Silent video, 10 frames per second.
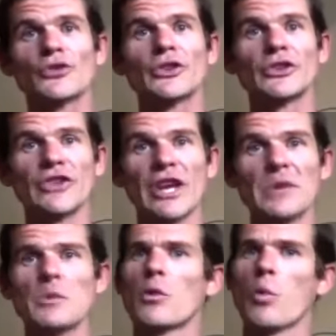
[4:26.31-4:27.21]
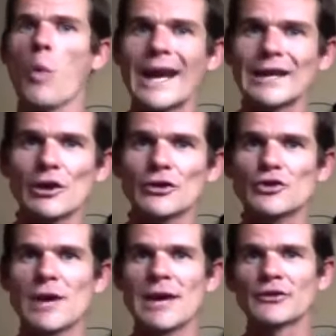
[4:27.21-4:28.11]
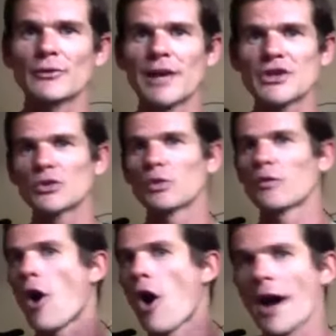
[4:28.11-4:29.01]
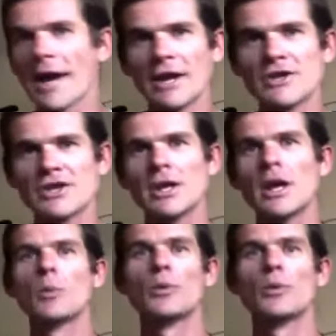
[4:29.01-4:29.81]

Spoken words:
succeeding with weight loss transformations, with high energy,